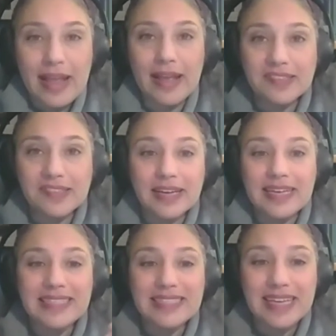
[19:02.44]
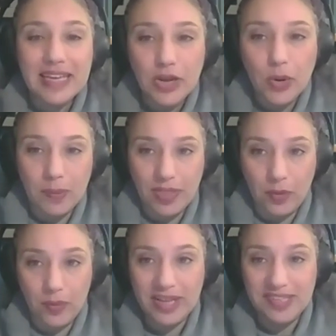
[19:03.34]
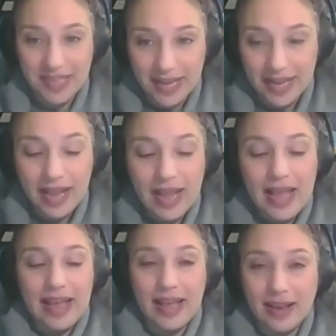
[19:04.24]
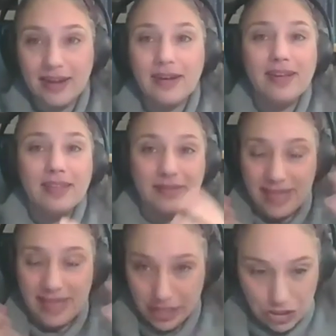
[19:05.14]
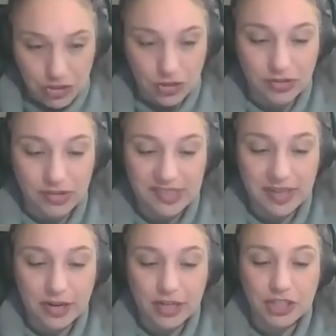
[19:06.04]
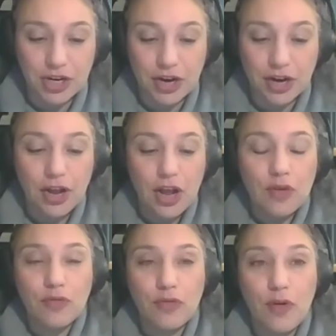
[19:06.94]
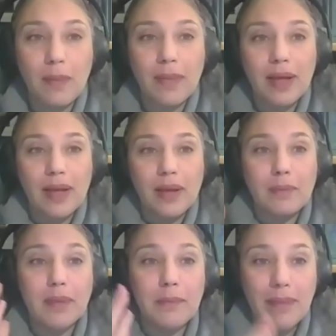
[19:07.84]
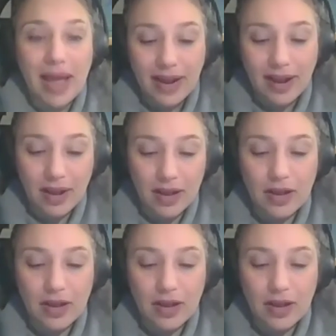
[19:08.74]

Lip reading: is the continuum that we see in Yiddish children's literature from mimetic